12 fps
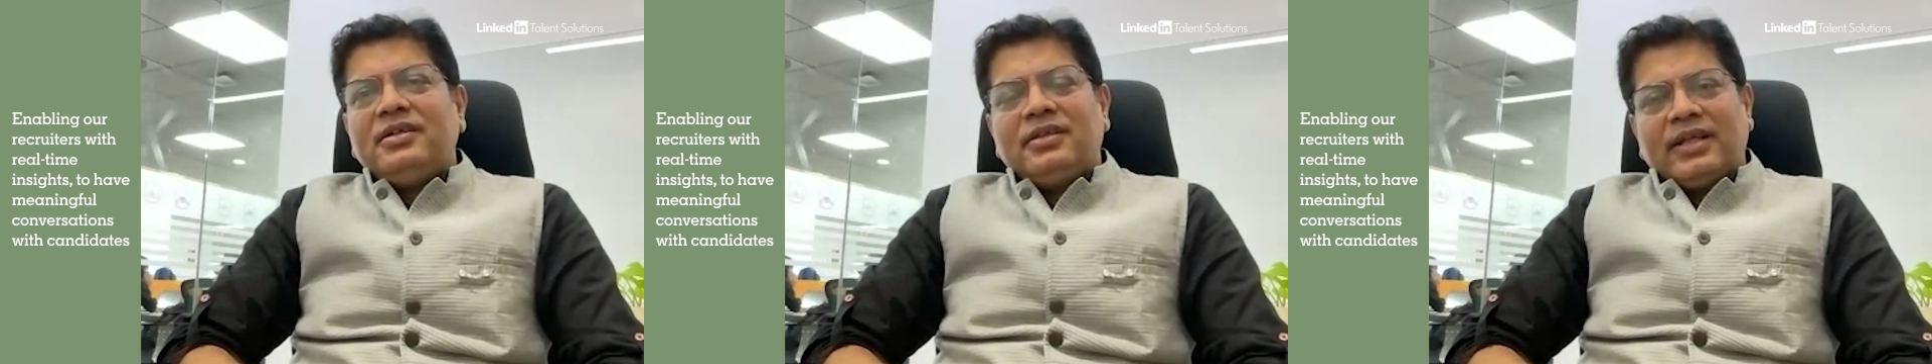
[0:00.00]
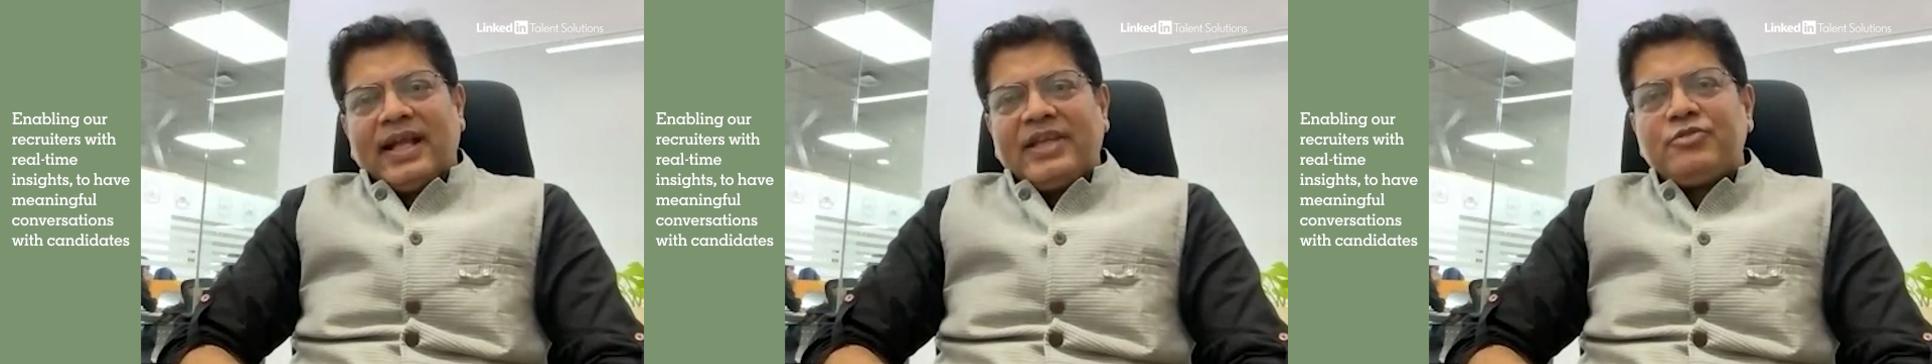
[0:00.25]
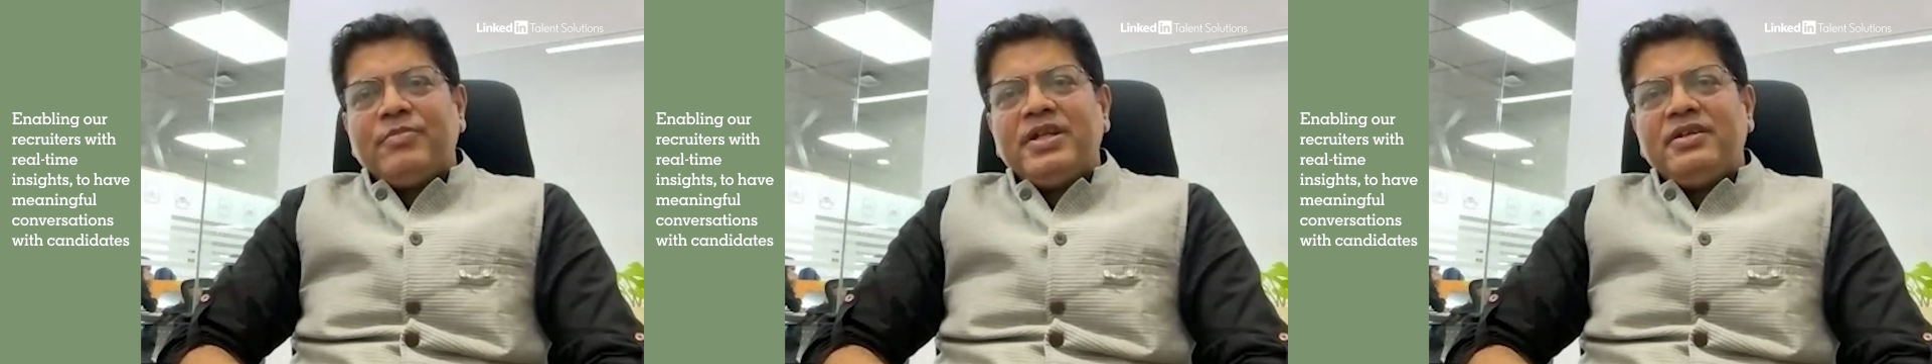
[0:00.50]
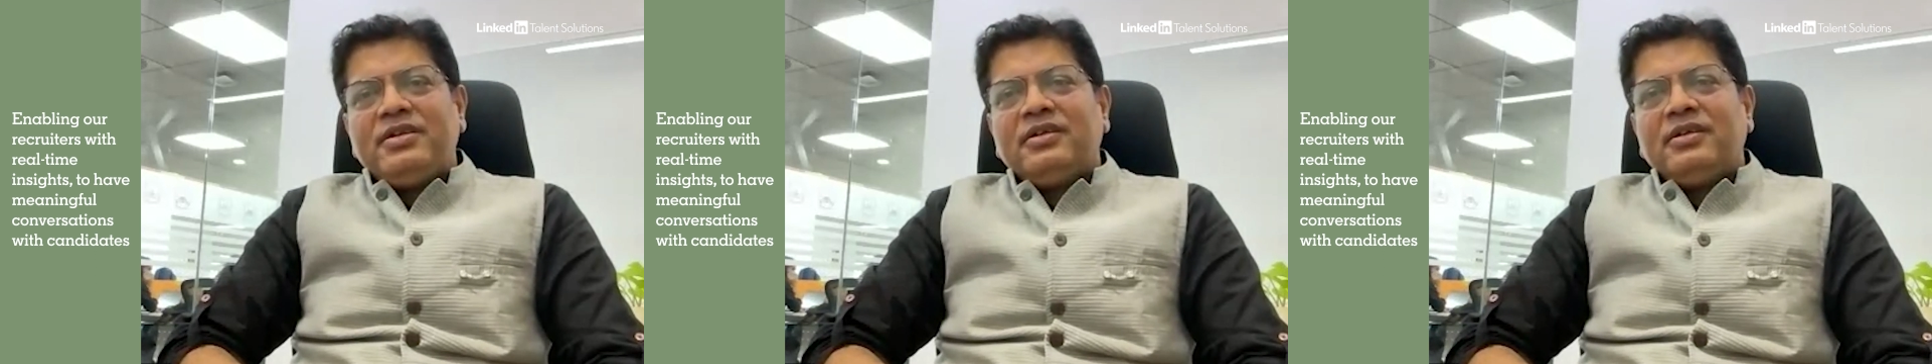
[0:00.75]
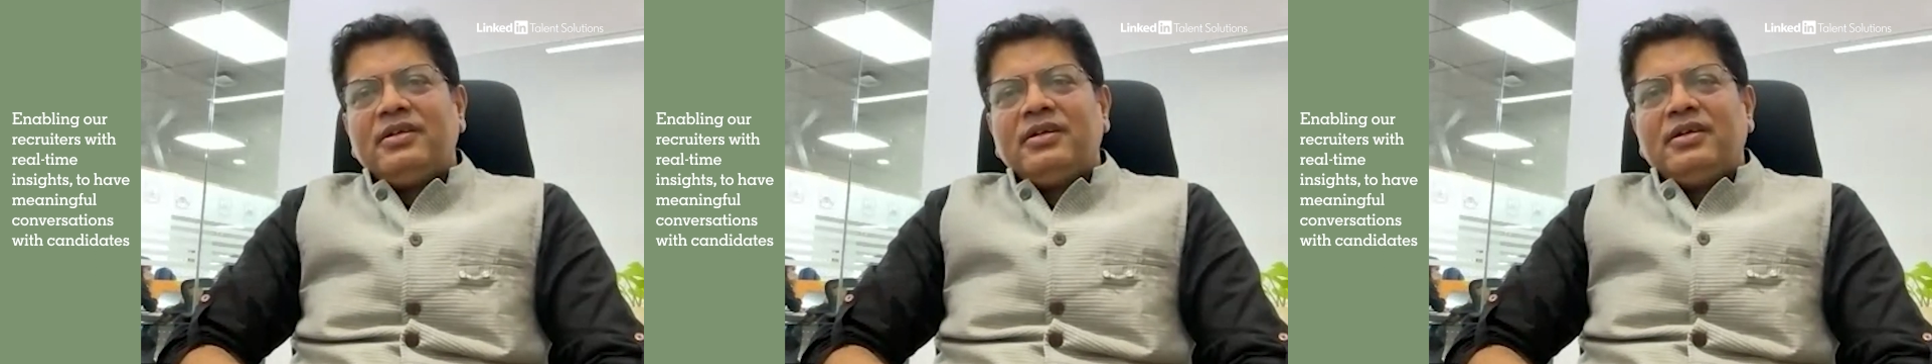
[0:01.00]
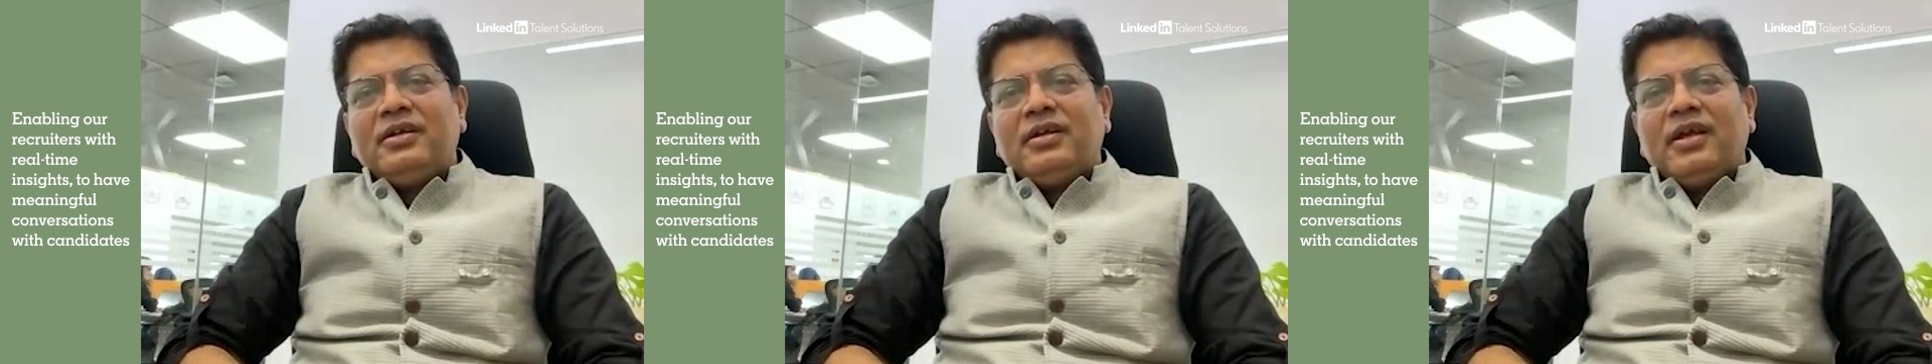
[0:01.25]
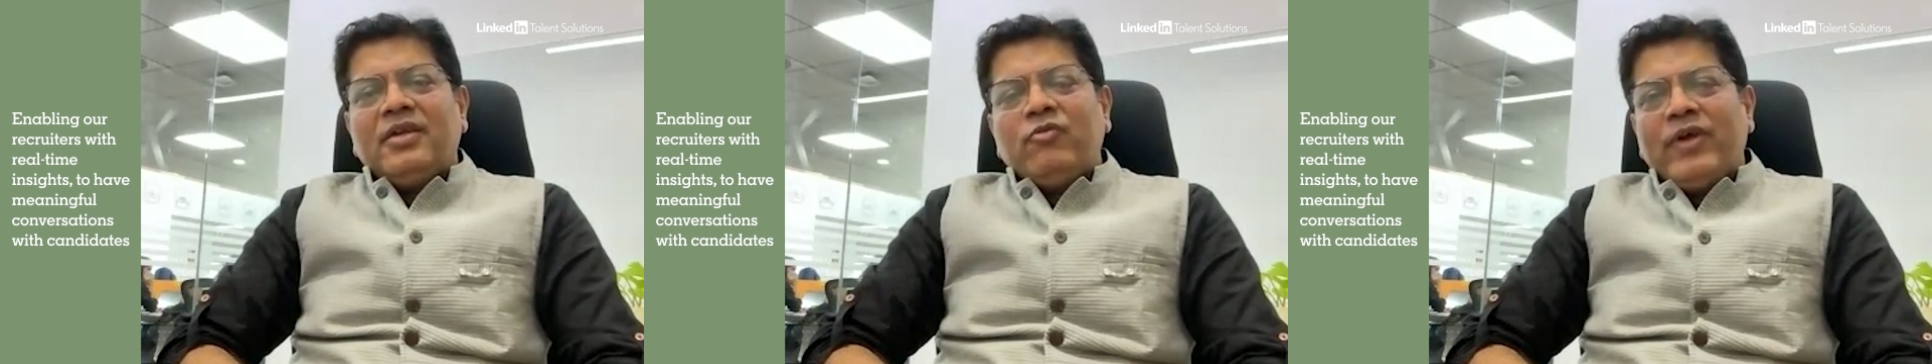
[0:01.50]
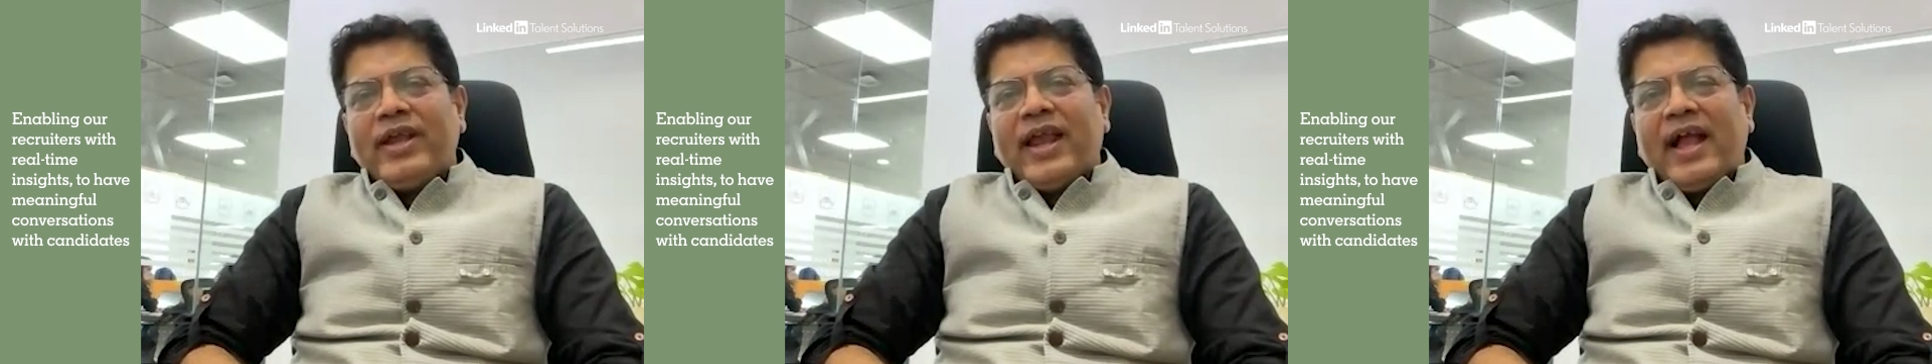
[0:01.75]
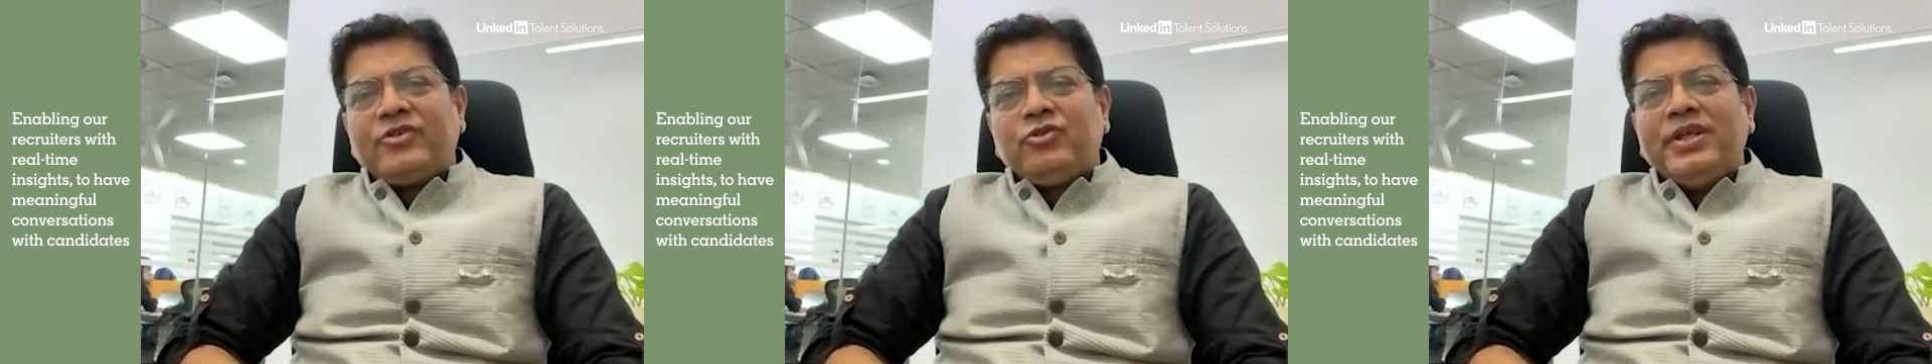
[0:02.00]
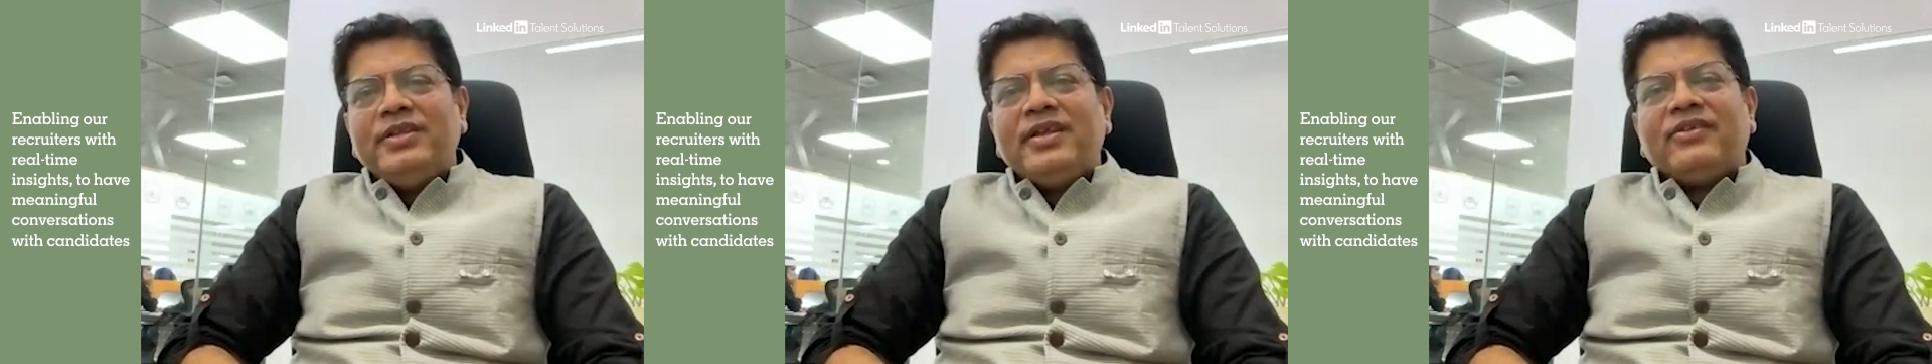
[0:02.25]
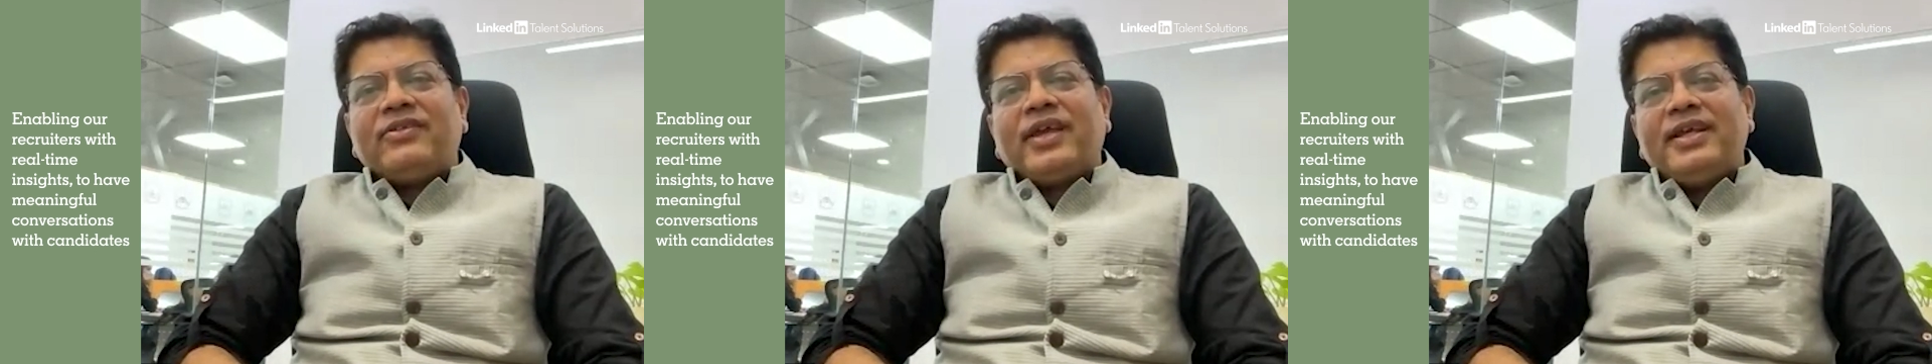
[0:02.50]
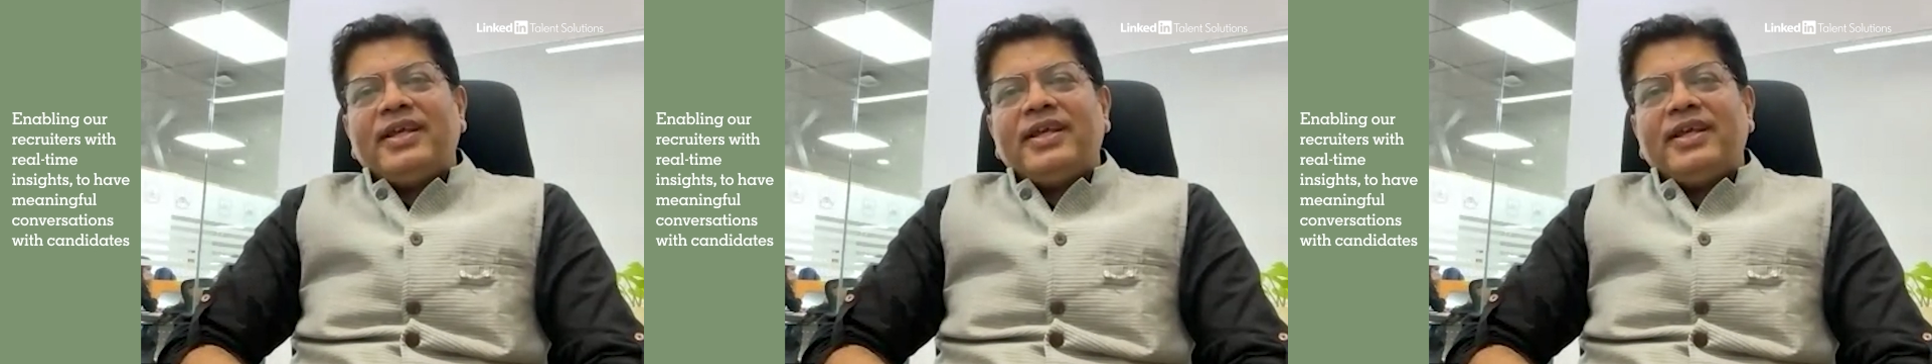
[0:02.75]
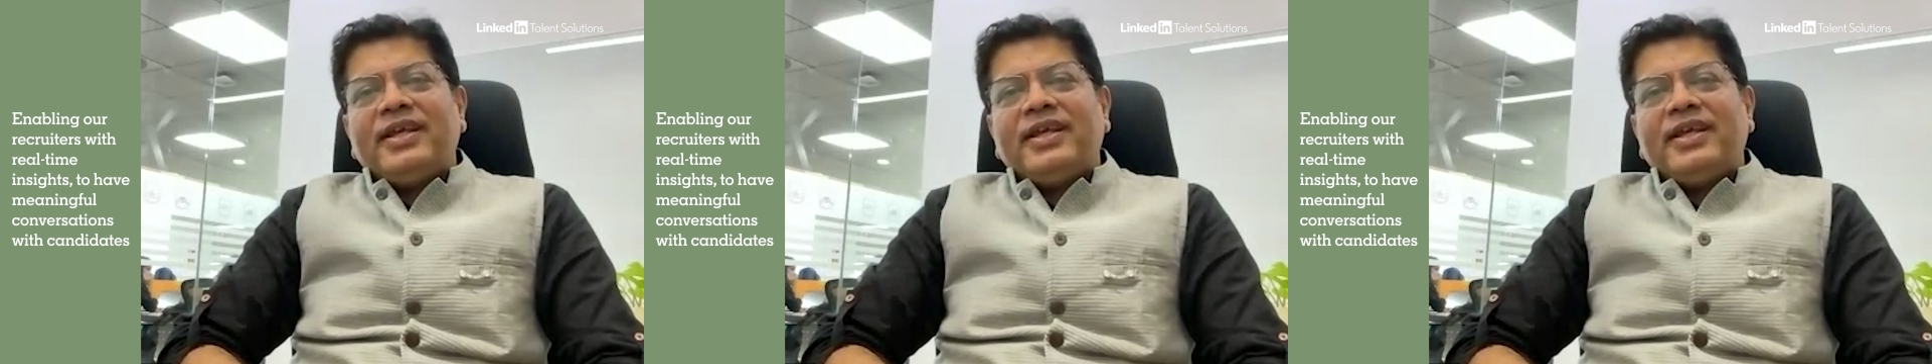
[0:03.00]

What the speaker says: the catchment, and where actually they reside.